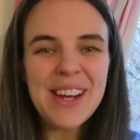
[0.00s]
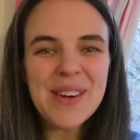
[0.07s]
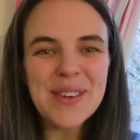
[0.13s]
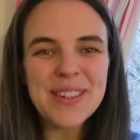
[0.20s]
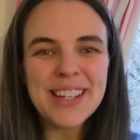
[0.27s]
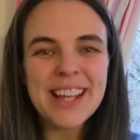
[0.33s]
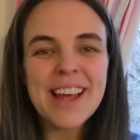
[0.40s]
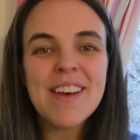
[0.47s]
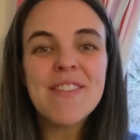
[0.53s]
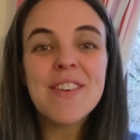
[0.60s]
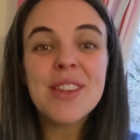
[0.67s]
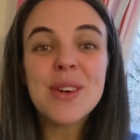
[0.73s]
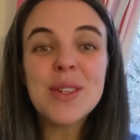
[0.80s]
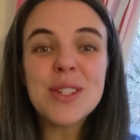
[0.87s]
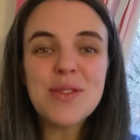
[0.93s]
So,
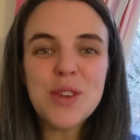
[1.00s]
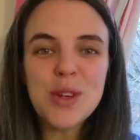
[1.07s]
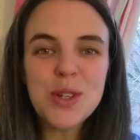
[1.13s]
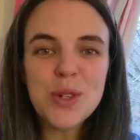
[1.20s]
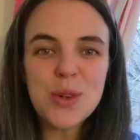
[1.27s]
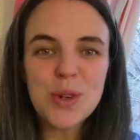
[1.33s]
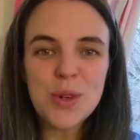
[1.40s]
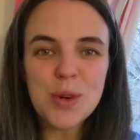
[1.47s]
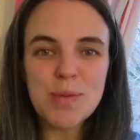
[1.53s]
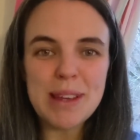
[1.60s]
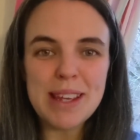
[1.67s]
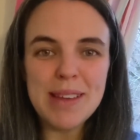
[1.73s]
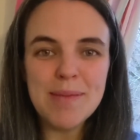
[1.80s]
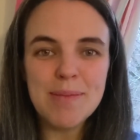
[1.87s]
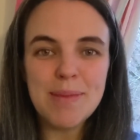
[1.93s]
for those of you who don't know
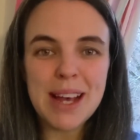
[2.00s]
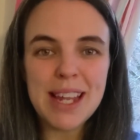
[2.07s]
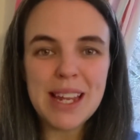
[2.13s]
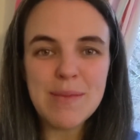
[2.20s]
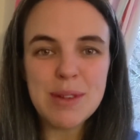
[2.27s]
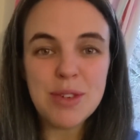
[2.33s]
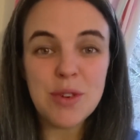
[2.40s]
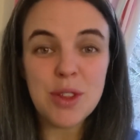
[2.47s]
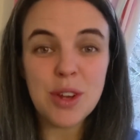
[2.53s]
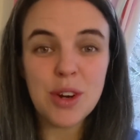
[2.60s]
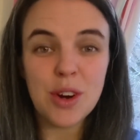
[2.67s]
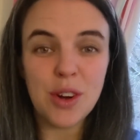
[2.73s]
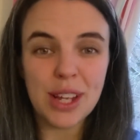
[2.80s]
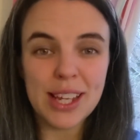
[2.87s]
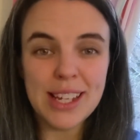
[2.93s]
me, my name is Ruth
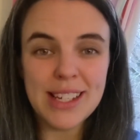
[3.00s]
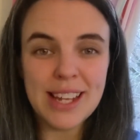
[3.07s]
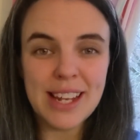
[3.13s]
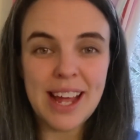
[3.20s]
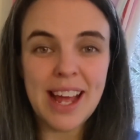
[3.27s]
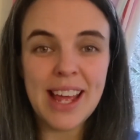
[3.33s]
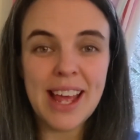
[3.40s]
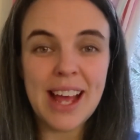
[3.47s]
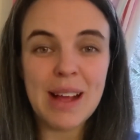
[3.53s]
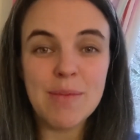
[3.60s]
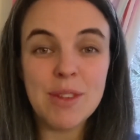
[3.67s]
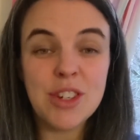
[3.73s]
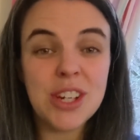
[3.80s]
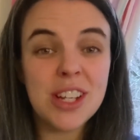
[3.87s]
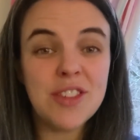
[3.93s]
Crockett and I am
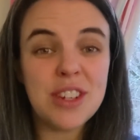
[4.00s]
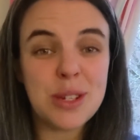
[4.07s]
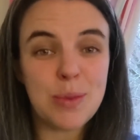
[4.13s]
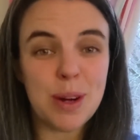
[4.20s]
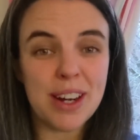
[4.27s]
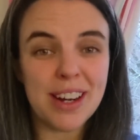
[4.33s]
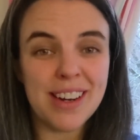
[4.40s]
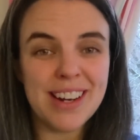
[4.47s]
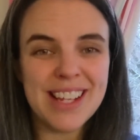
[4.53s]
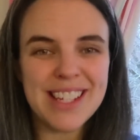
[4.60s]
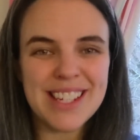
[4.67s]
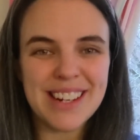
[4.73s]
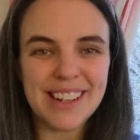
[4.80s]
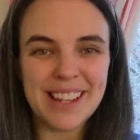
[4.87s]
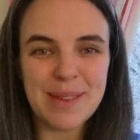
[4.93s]
the children's worker at
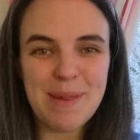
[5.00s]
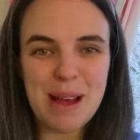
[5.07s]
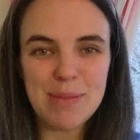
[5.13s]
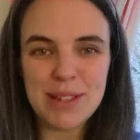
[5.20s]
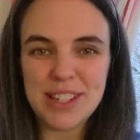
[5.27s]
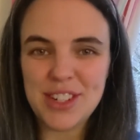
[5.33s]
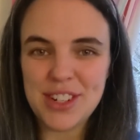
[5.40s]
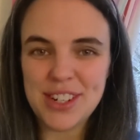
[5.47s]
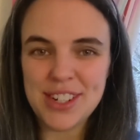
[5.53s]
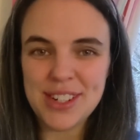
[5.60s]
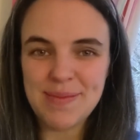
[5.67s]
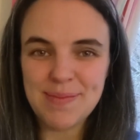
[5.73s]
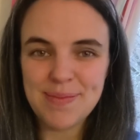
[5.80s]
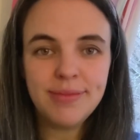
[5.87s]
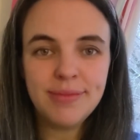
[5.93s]
Stirling Baptist Church.
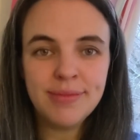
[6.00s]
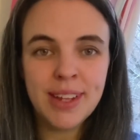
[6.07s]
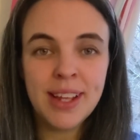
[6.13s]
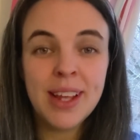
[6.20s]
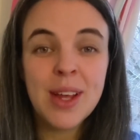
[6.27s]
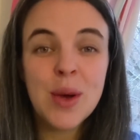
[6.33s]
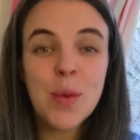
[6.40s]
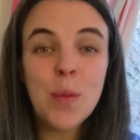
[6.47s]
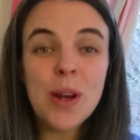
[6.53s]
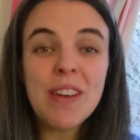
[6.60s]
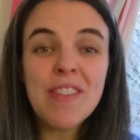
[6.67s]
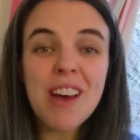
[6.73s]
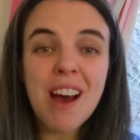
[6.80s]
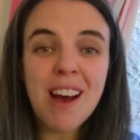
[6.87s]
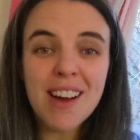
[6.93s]
One
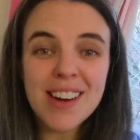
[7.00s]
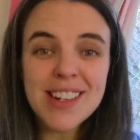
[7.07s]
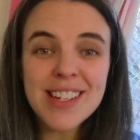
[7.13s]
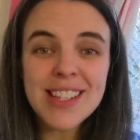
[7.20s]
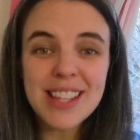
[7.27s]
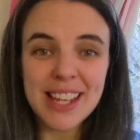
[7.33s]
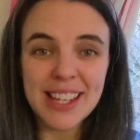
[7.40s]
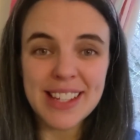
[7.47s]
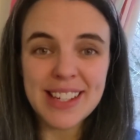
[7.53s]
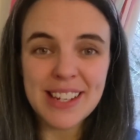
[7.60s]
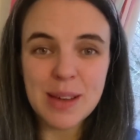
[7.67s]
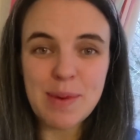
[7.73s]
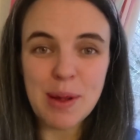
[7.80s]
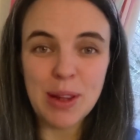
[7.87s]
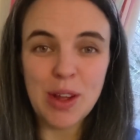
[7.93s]
of the hardest things
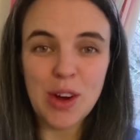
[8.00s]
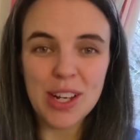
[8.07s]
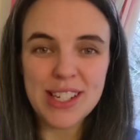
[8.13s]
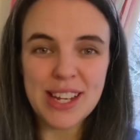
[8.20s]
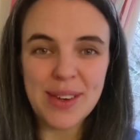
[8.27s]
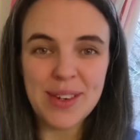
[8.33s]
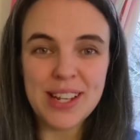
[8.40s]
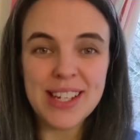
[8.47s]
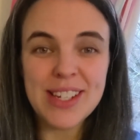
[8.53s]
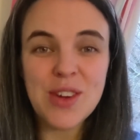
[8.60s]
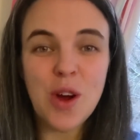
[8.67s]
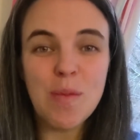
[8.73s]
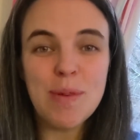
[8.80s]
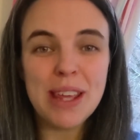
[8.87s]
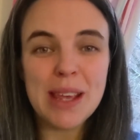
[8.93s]
about lockdown is
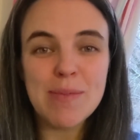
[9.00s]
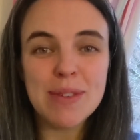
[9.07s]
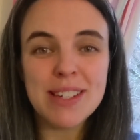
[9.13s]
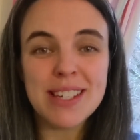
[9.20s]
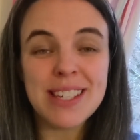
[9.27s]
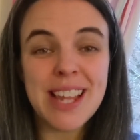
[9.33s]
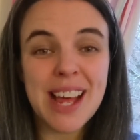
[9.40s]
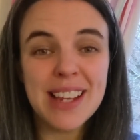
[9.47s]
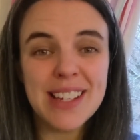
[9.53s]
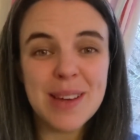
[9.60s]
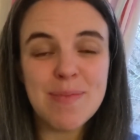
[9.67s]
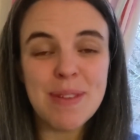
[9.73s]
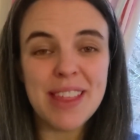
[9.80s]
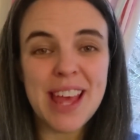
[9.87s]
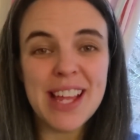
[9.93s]
not being able to stand
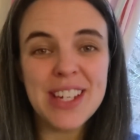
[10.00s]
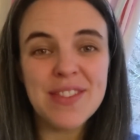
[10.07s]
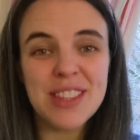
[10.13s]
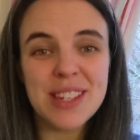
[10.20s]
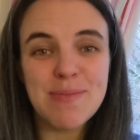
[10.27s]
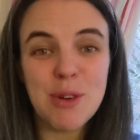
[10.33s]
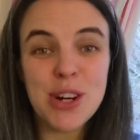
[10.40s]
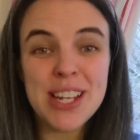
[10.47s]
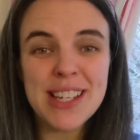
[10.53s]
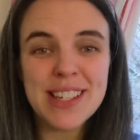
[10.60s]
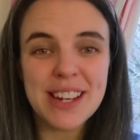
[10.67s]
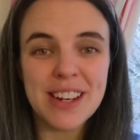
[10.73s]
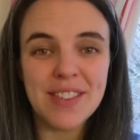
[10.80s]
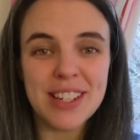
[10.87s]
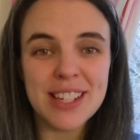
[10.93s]
up at the end of the morning
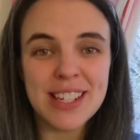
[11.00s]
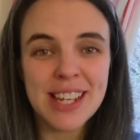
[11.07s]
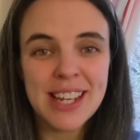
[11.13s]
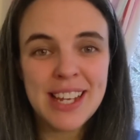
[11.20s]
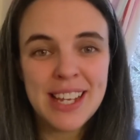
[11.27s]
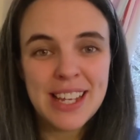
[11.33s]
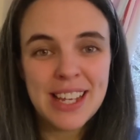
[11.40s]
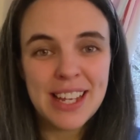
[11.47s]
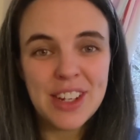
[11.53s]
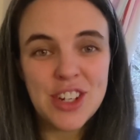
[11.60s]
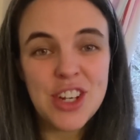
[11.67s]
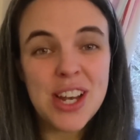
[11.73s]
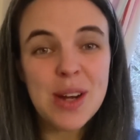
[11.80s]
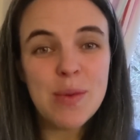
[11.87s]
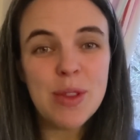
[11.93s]
service and
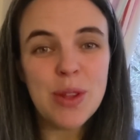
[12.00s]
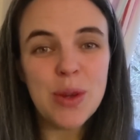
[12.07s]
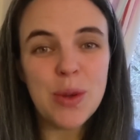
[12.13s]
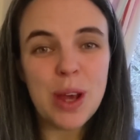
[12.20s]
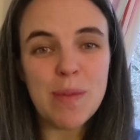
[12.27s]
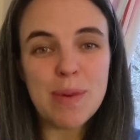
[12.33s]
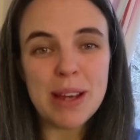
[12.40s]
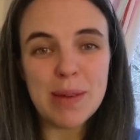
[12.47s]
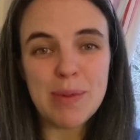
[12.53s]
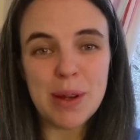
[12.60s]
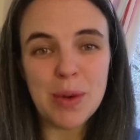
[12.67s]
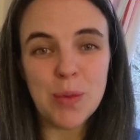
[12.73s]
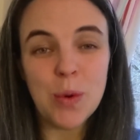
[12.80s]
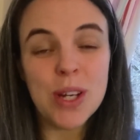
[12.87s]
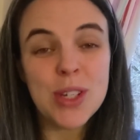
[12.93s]
share with you a bit
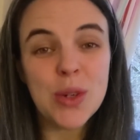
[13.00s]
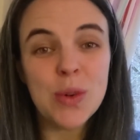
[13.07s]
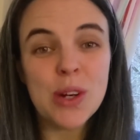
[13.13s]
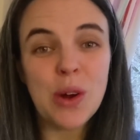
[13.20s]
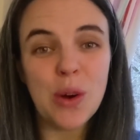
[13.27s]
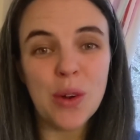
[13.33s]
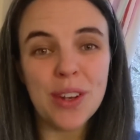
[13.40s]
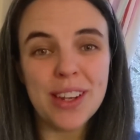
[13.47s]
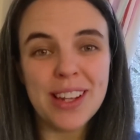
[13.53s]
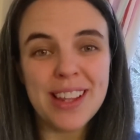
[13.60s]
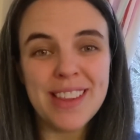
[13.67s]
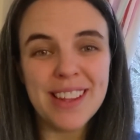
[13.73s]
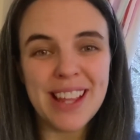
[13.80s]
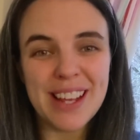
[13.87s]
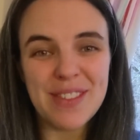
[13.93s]
about what is going on
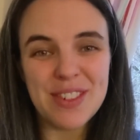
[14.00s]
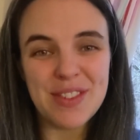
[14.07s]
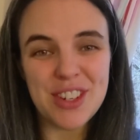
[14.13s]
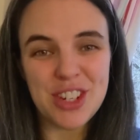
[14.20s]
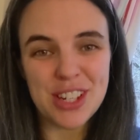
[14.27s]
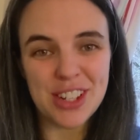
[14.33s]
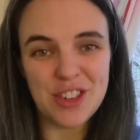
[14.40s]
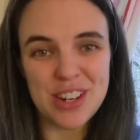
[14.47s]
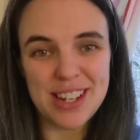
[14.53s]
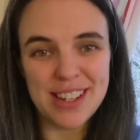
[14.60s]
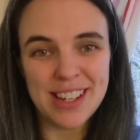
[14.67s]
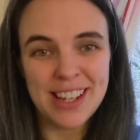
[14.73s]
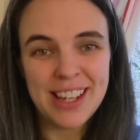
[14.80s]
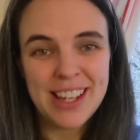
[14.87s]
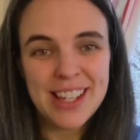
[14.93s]
in the lives of the
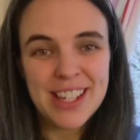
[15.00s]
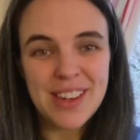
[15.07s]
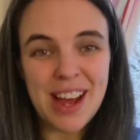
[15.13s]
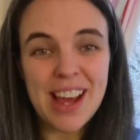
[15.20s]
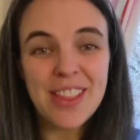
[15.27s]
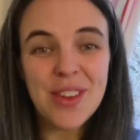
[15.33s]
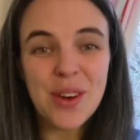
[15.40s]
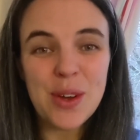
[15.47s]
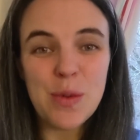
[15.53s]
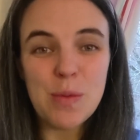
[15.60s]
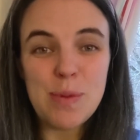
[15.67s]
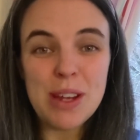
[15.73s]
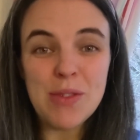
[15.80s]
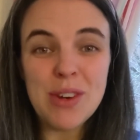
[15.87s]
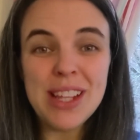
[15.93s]
children. So I thought it
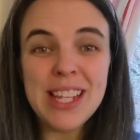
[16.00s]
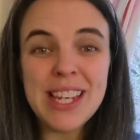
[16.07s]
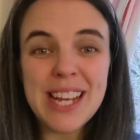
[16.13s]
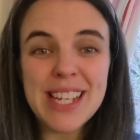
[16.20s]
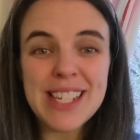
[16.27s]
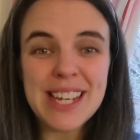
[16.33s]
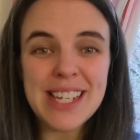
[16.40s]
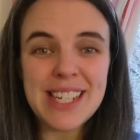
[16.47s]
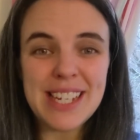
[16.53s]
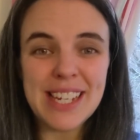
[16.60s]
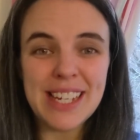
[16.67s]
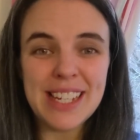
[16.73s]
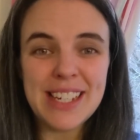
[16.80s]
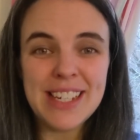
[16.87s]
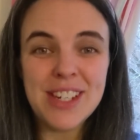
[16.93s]
would be a really nice
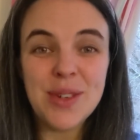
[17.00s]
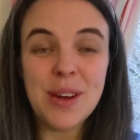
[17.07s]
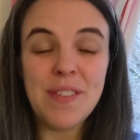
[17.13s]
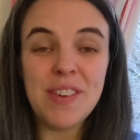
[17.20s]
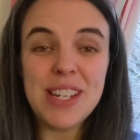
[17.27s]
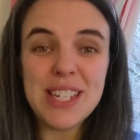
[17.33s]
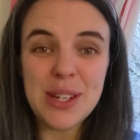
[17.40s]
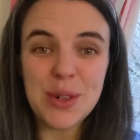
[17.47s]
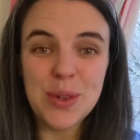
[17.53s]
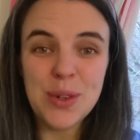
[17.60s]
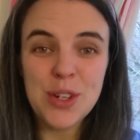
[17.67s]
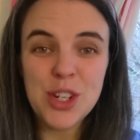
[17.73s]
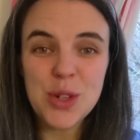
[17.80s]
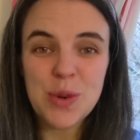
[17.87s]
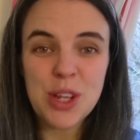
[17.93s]
idea to do a video
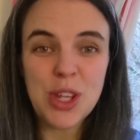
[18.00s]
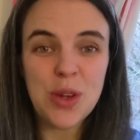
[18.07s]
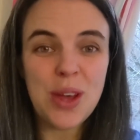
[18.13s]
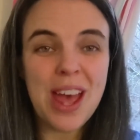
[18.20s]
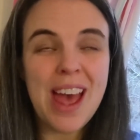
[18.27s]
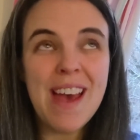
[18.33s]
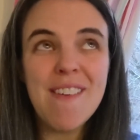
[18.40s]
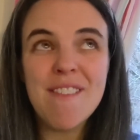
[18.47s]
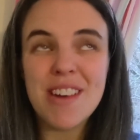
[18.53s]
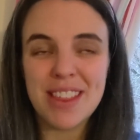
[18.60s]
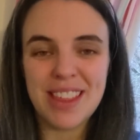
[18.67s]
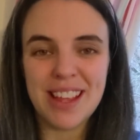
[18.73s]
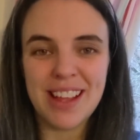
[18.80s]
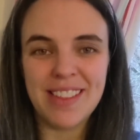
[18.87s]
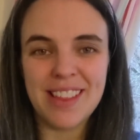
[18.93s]
showing you
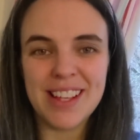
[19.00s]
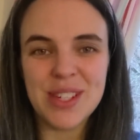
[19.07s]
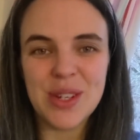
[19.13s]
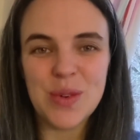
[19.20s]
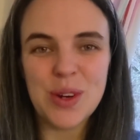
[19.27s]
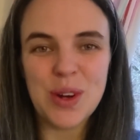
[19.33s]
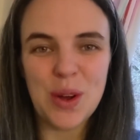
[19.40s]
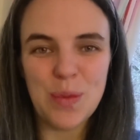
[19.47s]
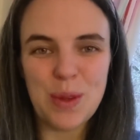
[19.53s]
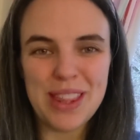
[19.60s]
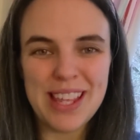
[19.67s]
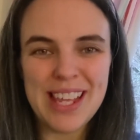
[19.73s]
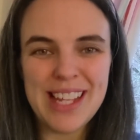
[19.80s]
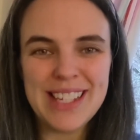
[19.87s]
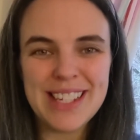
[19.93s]
everything that is going on
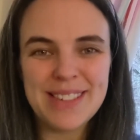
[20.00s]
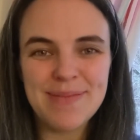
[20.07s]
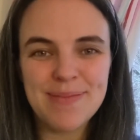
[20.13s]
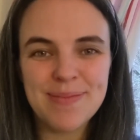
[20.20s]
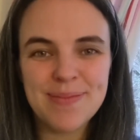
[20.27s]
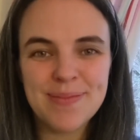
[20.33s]
with the kids.